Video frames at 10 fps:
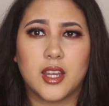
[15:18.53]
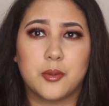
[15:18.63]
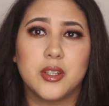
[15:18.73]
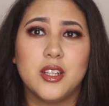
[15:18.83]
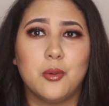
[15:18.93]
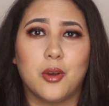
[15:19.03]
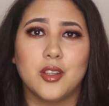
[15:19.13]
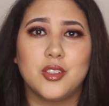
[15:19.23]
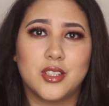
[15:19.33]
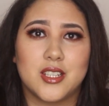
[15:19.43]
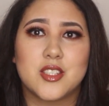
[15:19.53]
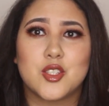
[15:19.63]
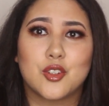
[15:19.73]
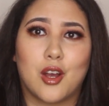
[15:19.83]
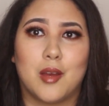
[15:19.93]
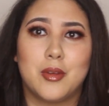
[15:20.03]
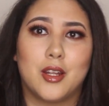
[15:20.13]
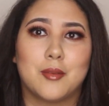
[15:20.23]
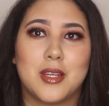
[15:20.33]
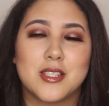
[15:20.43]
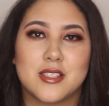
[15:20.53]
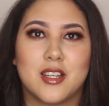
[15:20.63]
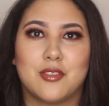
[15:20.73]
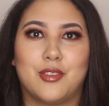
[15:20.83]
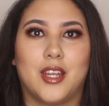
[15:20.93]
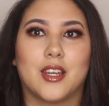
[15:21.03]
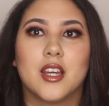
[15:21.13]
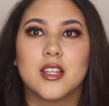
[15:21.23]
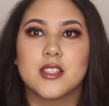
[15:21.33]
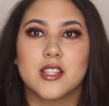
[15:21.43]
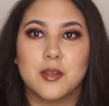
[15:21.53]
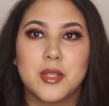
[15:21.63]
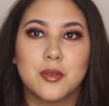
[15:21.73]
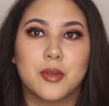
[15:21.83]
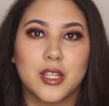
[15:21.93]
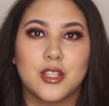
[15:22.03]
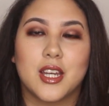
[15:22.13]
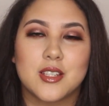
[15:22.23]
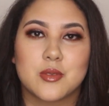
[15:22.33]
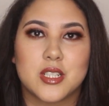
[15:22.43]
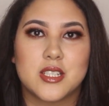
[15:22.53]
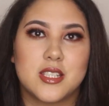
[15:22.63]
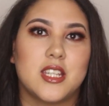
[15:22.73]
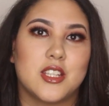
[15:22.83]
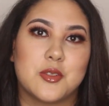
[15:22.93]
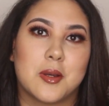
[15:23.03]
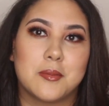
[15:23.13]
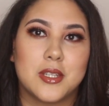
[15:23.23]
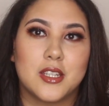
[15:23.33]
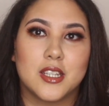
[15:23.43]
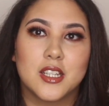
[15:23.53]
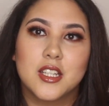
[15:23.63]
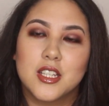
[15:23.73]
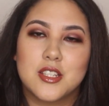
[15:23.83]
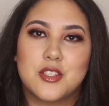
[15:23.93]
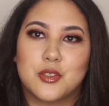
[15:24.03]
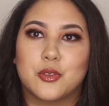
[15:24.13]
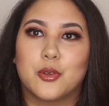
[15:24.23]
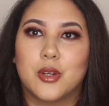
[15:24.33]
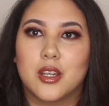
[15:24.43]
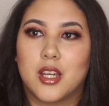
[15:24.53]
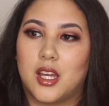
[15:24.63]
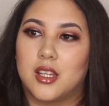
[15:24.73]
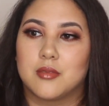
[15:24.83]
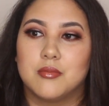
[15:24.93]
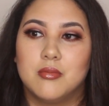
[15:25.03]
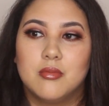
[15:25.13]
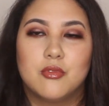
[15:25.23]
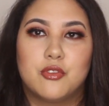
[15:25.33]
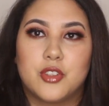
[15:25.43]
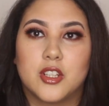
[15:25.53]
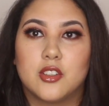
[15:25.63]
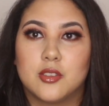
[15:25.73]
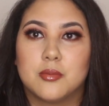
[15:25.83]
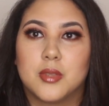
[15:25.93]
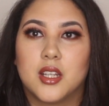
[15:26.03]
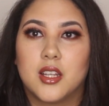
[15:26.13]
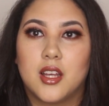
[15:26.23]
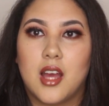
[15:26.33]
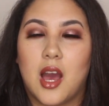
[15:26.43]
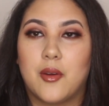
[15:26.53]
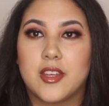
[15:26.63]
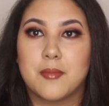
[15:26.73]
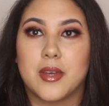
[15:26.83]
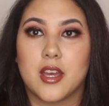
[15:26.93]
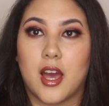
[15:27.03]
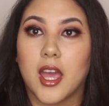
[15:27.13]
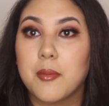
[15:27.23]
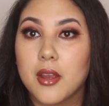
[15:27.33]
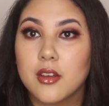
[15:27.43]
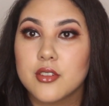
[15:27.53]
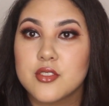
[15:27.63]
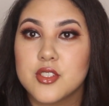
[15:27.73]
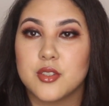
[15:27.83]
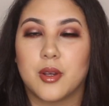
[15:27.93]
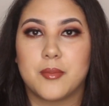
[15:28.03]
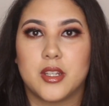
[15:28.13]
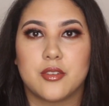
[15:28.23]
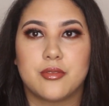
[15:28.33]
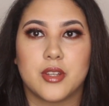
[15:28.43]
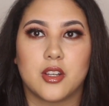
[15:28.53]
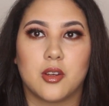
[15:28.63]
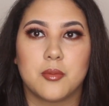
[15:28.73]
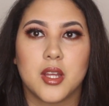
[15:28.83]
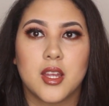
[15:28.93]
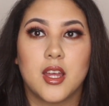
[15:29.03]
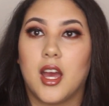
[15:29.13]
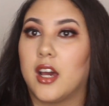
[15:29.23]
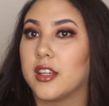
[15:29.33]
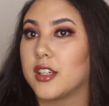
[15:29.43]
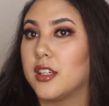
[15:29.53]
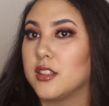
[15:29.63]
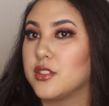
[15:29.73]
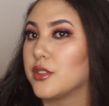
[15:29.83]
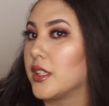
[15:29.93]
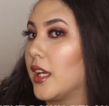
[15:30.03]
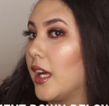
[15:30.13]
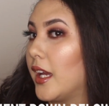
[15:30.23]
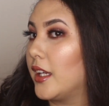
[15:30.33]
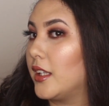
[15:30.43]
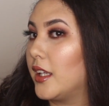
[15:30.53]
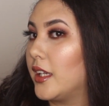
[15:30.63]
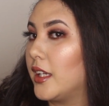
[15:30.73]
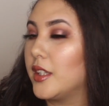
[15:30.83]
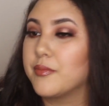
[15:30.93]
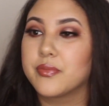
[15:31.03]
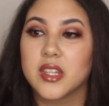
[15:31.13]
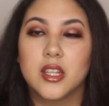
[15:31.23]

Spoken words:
I really want you guys to comment on my stuff. Like, tell me what you guys want to see. Do you want me to film how I get my eyebrows? Do you want me to film how to contour and highlight?